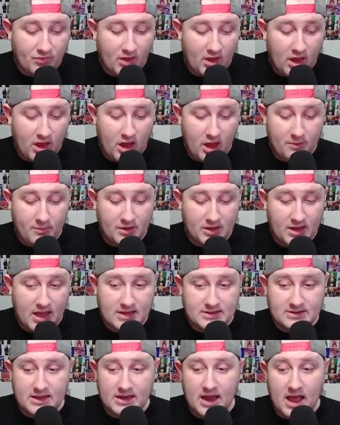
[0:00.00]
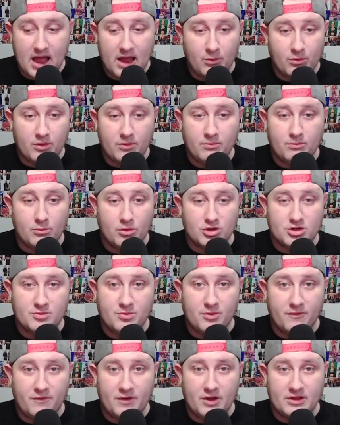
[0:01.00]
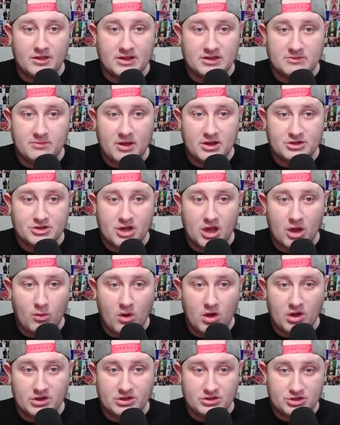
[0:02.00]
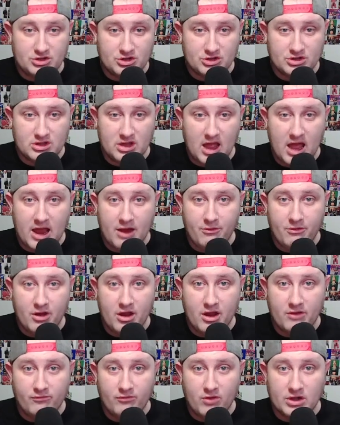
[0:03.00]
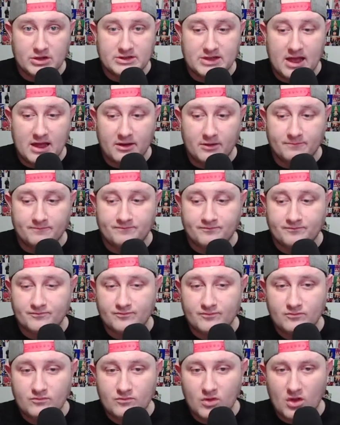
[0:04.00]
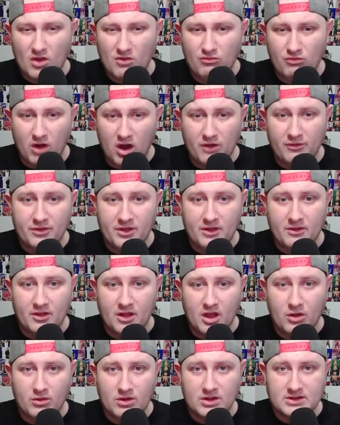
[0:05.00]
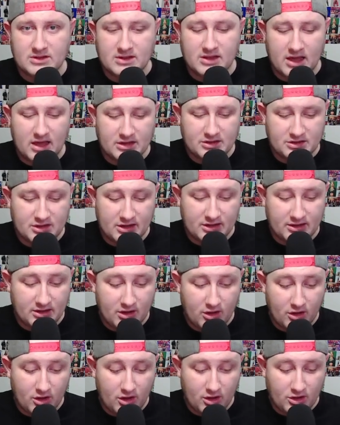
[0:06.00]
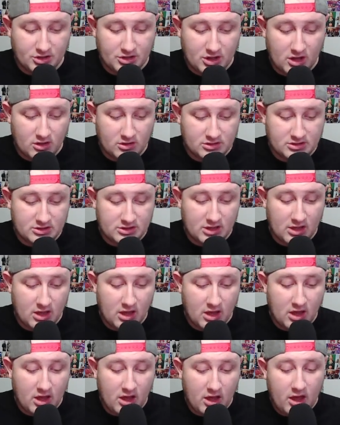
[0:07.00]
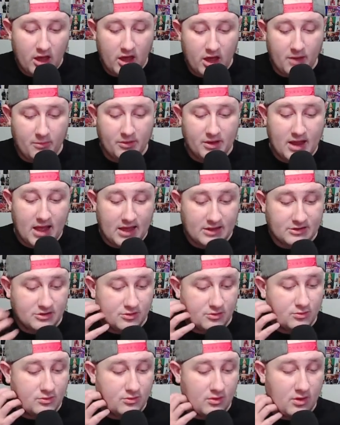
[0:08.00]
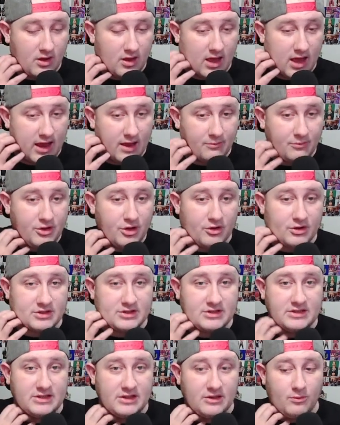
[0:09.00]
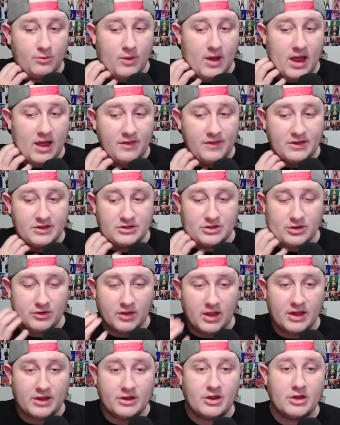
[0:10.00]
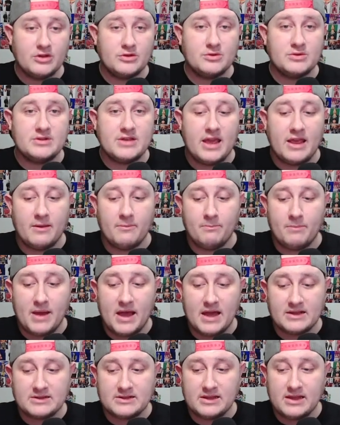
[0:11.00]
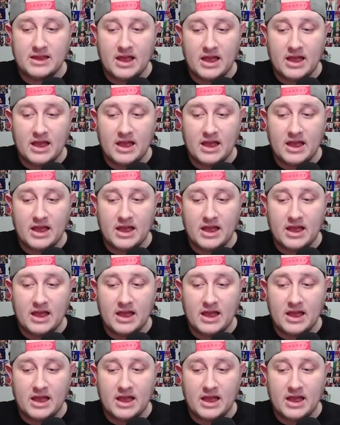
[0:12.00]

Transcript: But yeah, I would have much preferred this match go on as just Lyra and Roxanne rather than Lola cash in her shot. But yeah, I am curious to see where the storyline goes with Tatum Paxley.